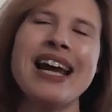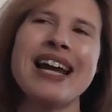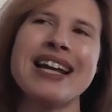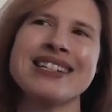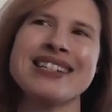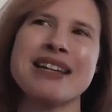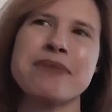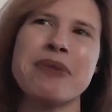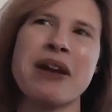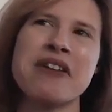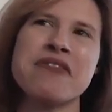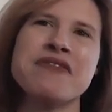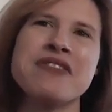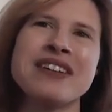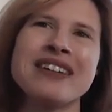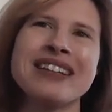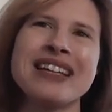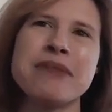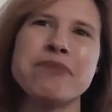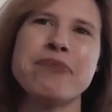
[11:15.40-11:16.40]
And he's like, But I
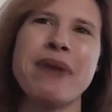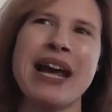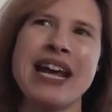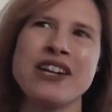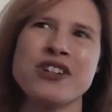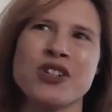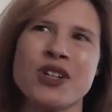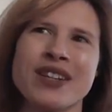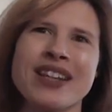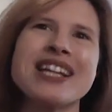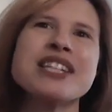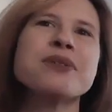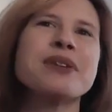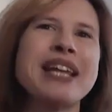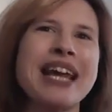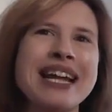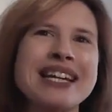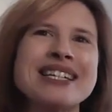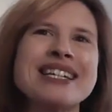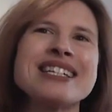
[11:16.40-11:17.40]
feel impatient. That's what
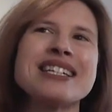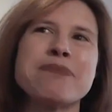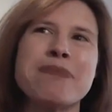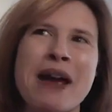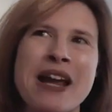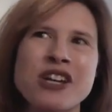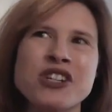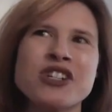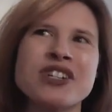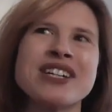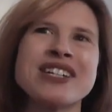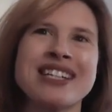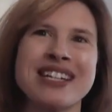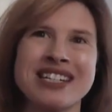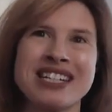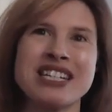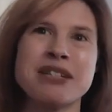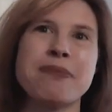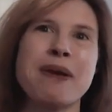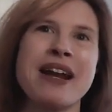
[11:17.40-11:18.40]
the anticipation is,
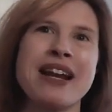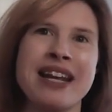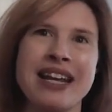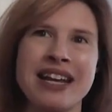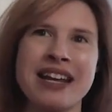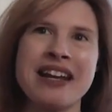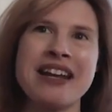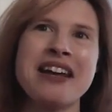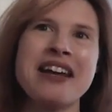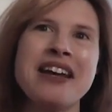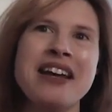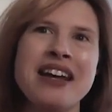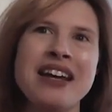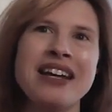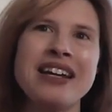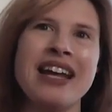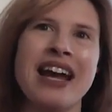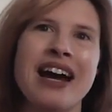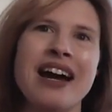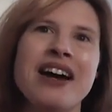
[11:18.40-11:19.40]
anticipating
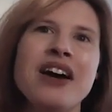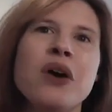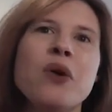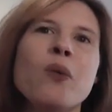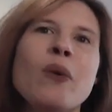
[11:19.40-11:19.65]
yeah.